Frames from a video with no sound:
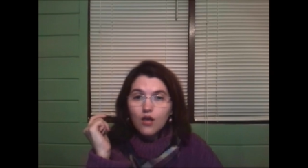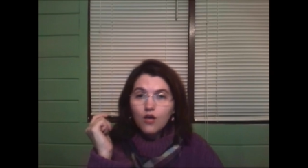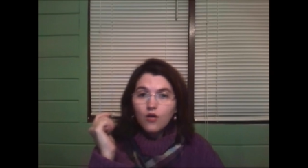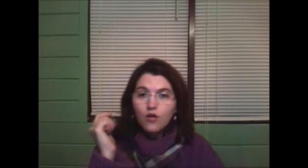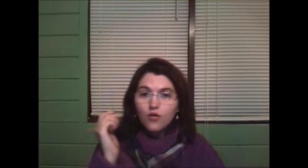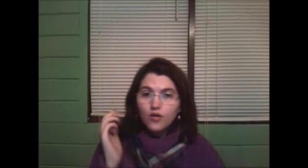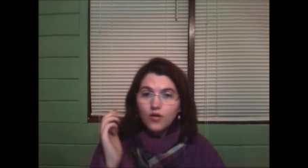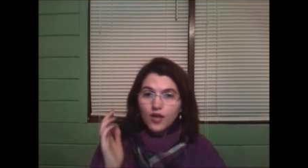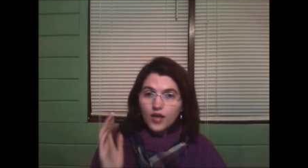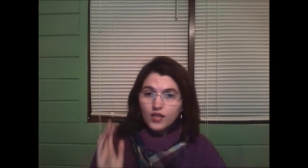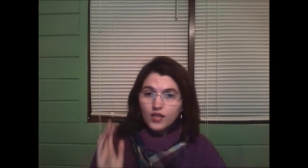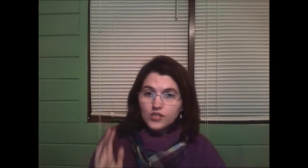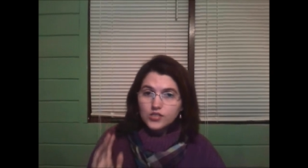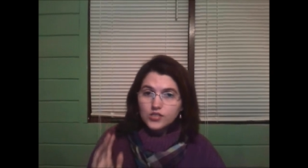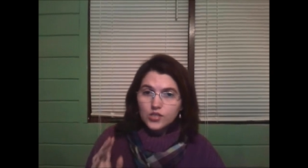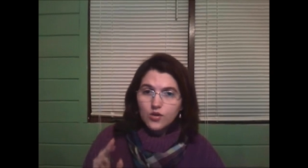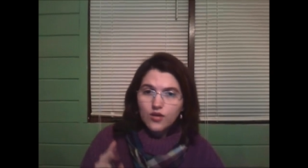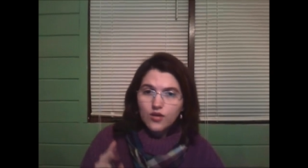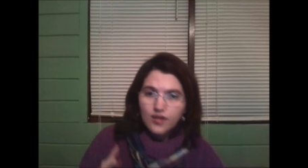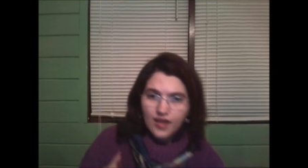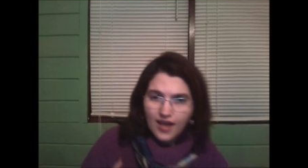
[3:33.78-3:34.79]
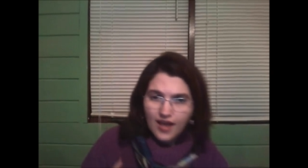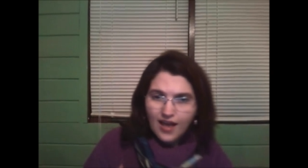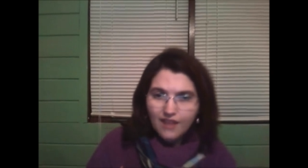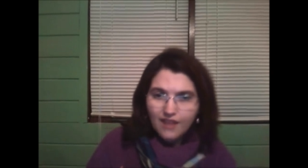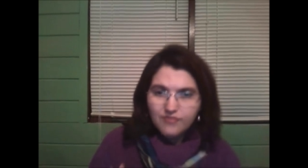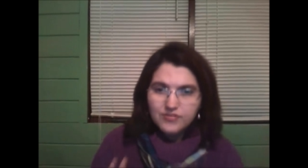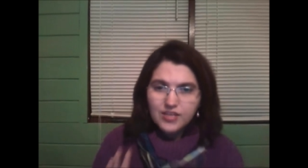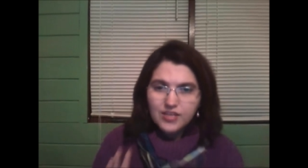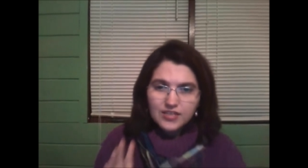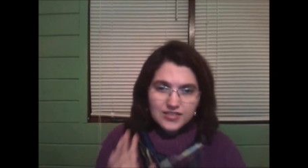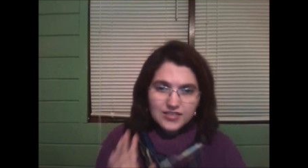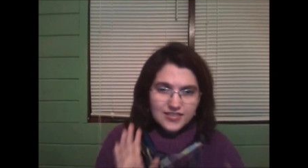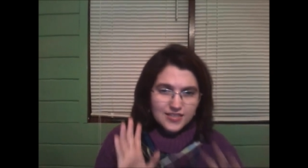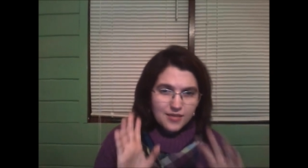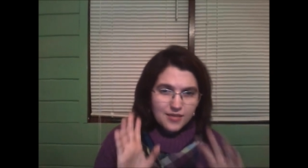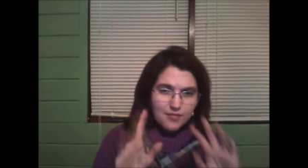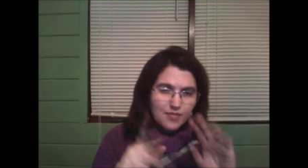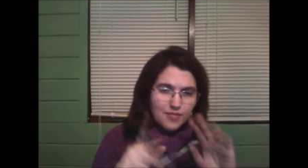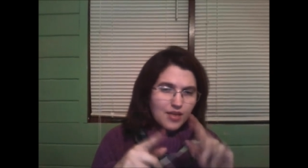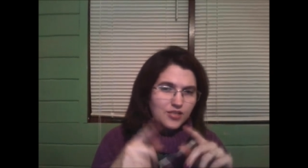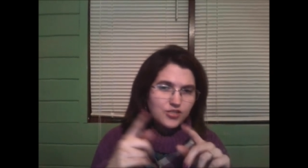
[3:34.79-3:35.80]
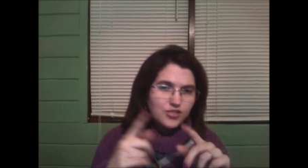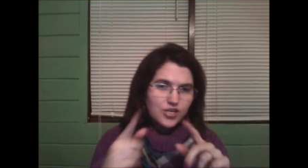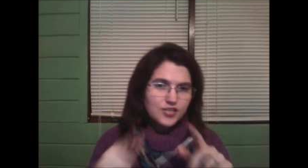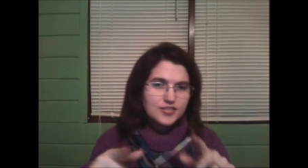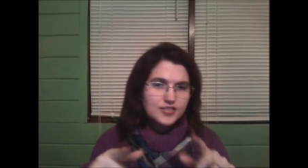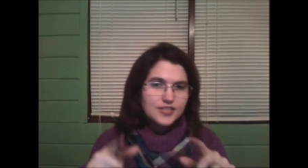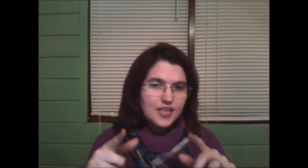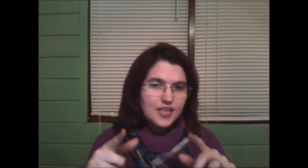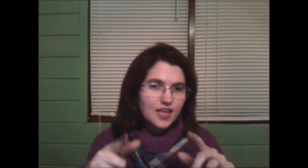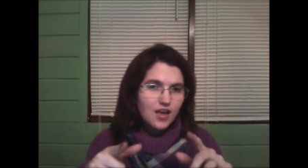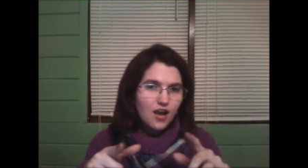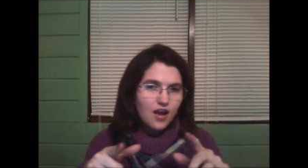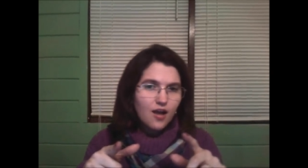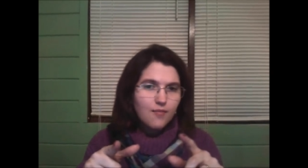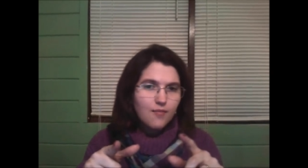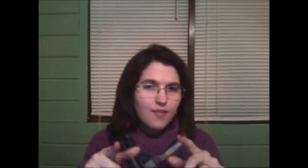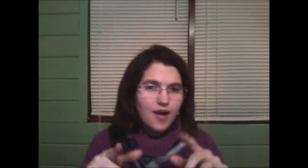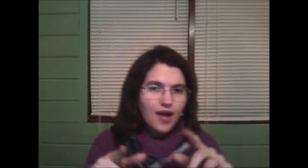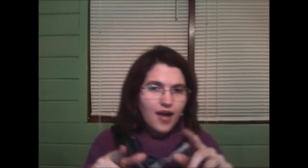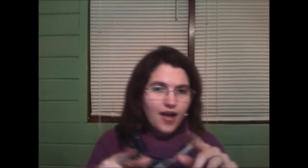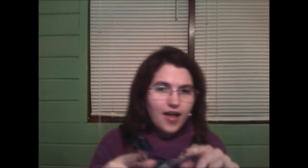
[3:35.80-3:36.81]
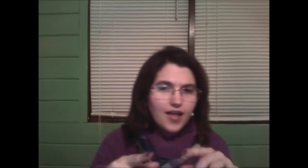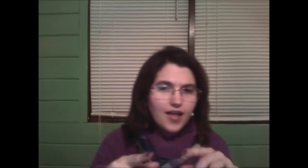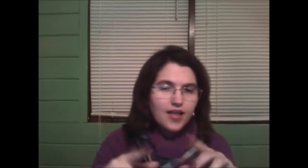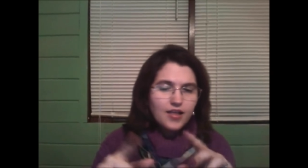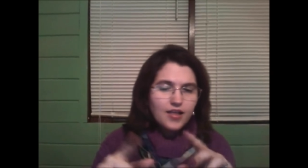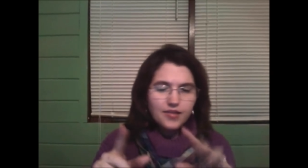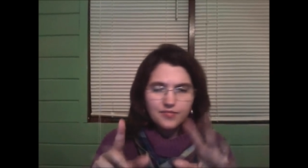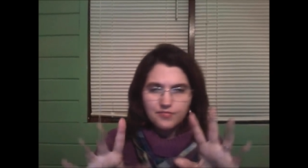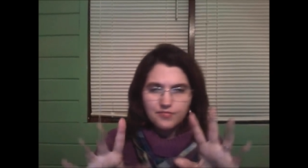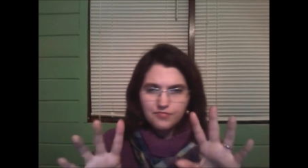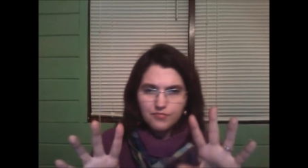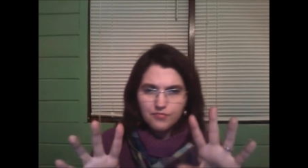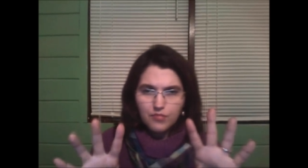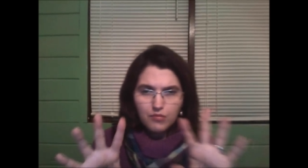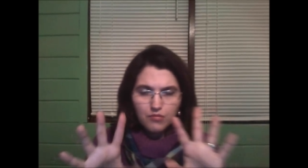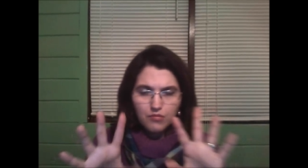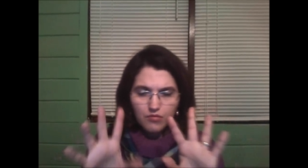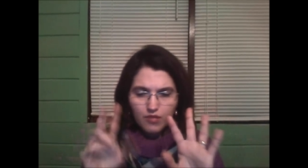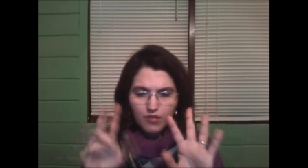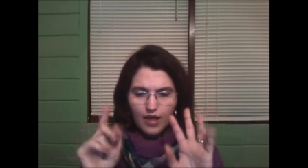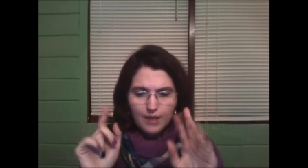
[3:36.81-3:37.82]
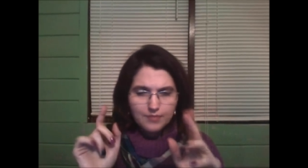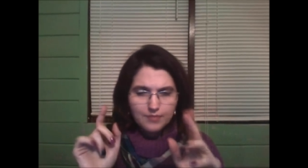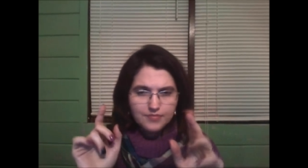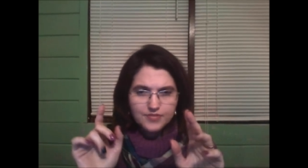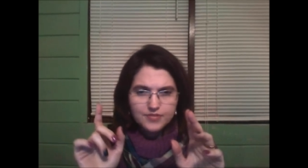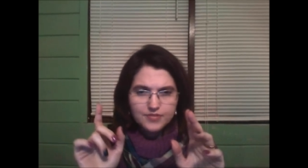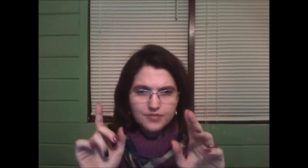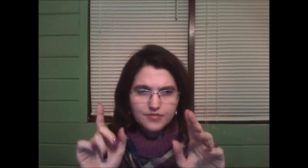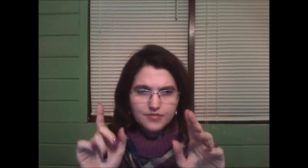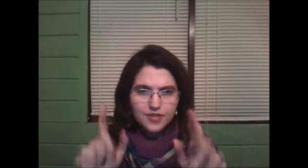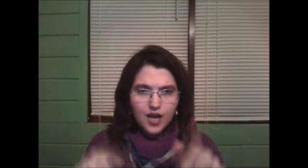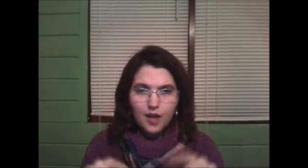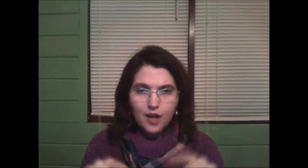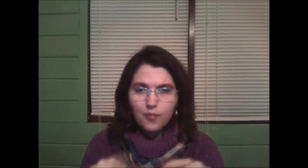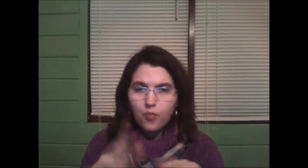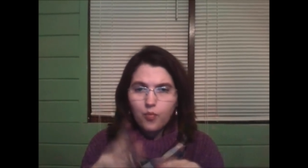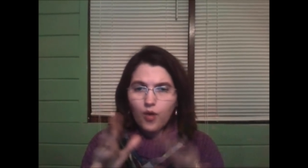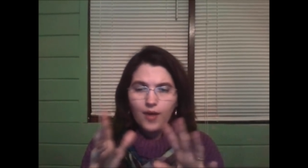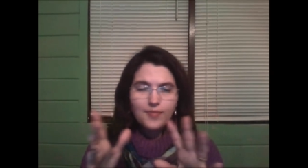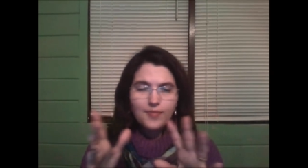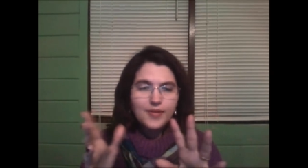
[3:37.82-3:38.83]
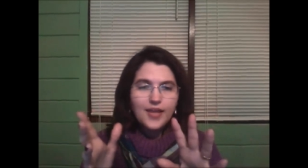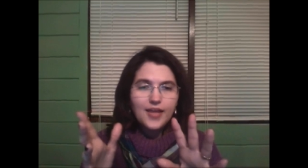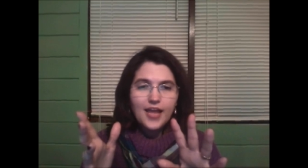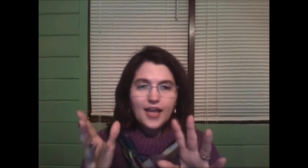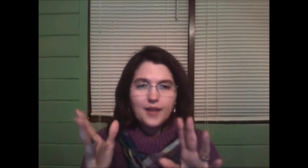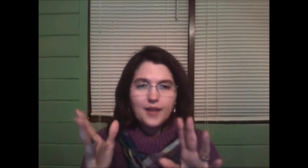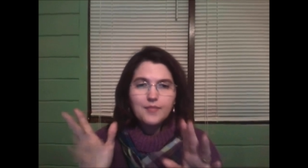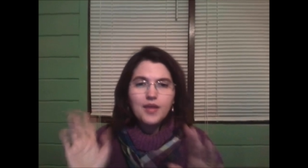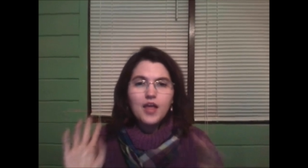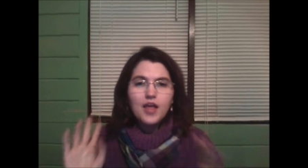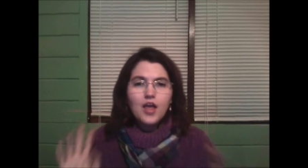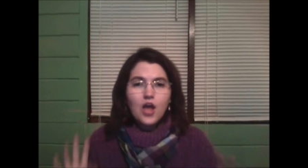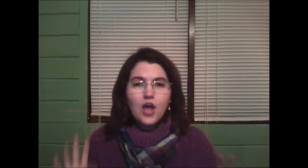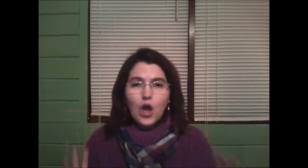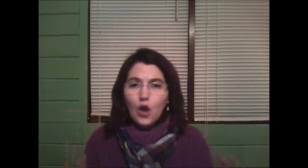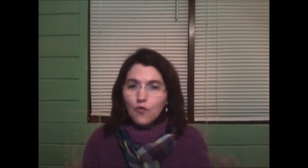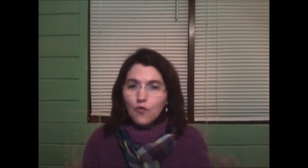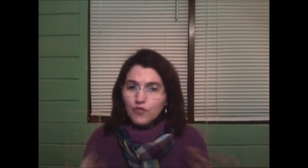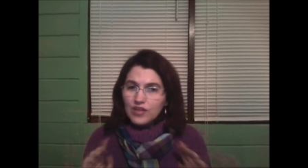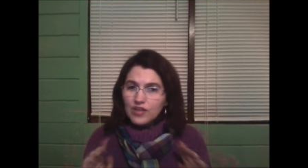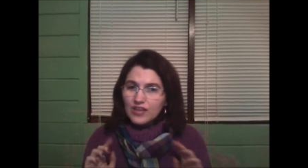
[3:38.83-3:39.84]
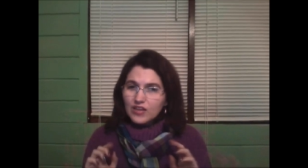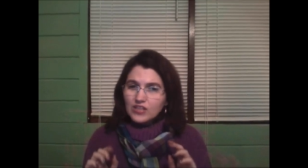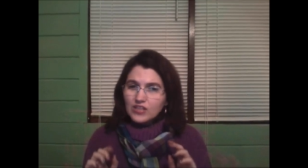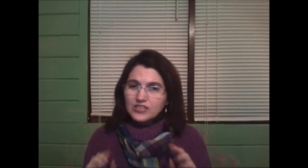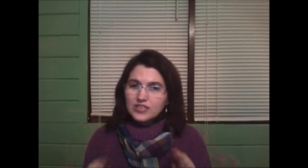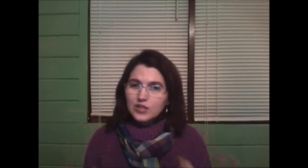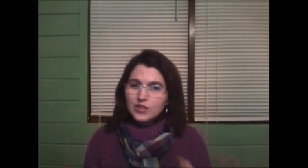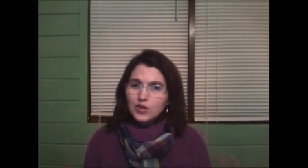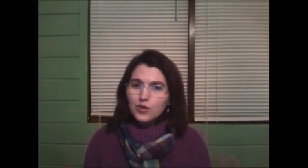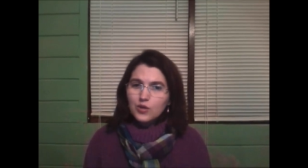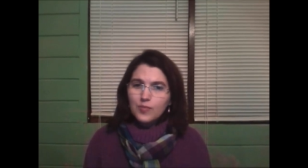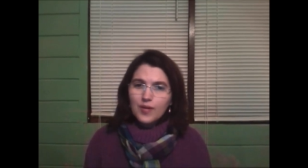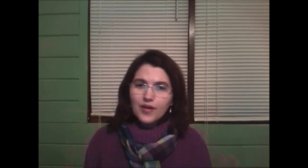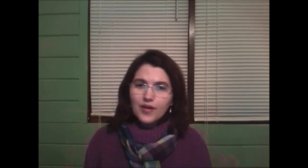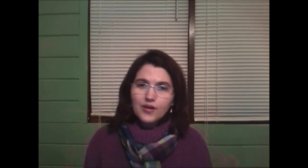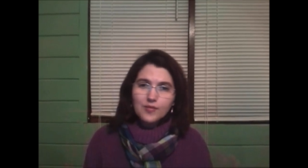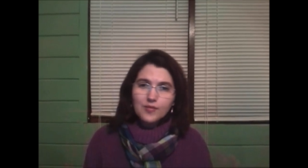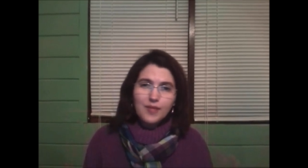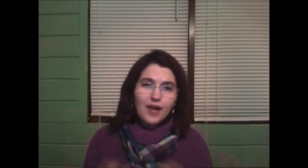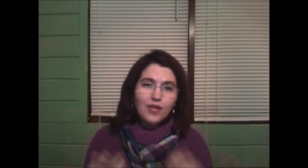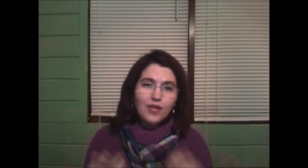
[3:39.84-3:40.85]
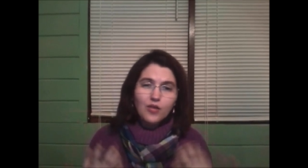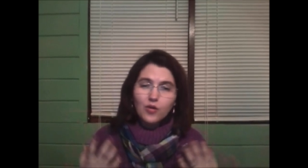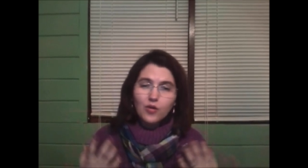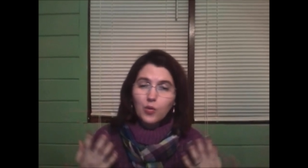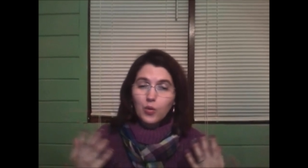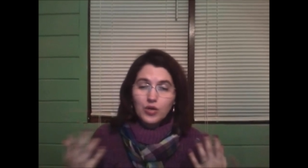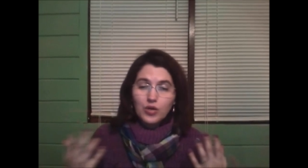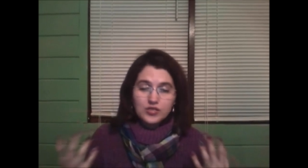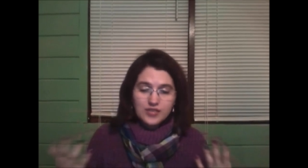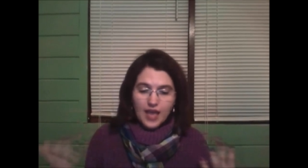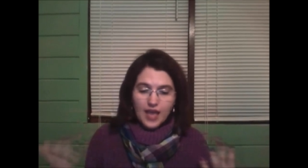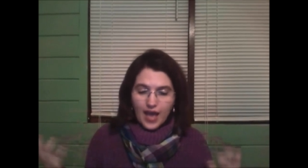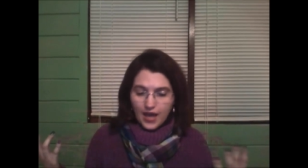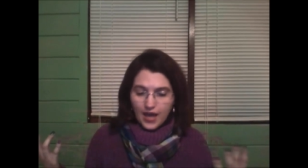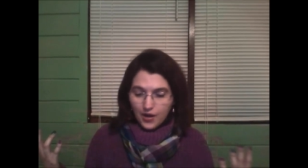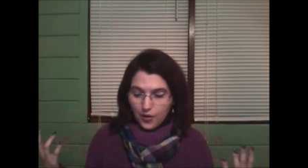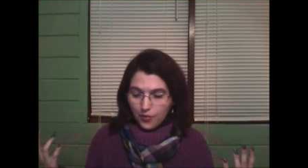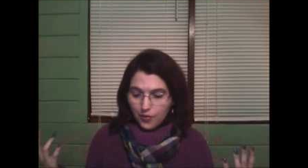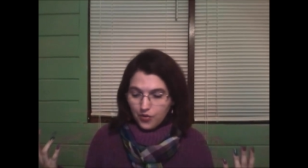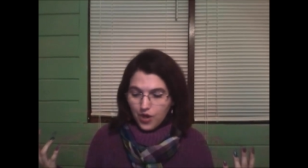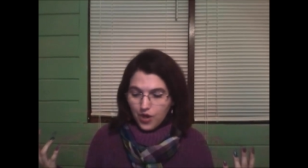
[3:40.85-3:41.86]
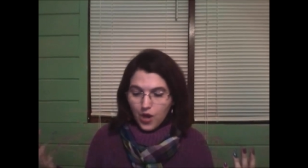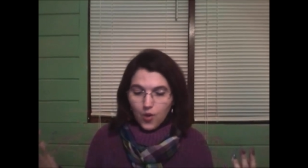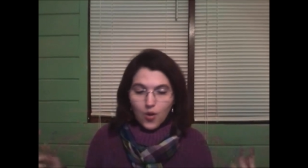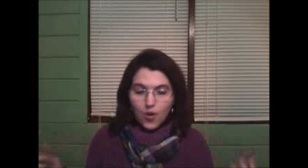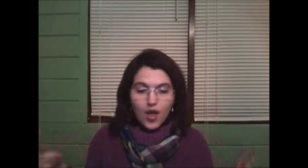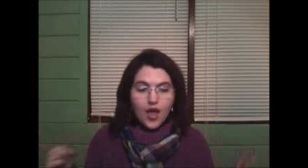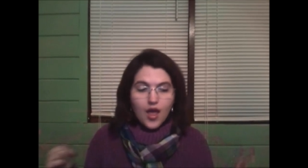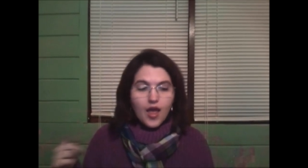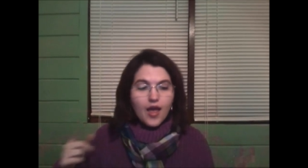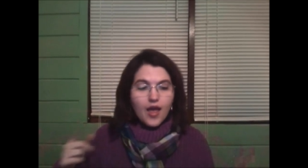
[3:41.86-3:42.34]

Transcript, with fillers: Okay, so, yeah, I've done some adjusting on my laptop webcam. Hopefully it looks a little better. Might look worse. I don't know.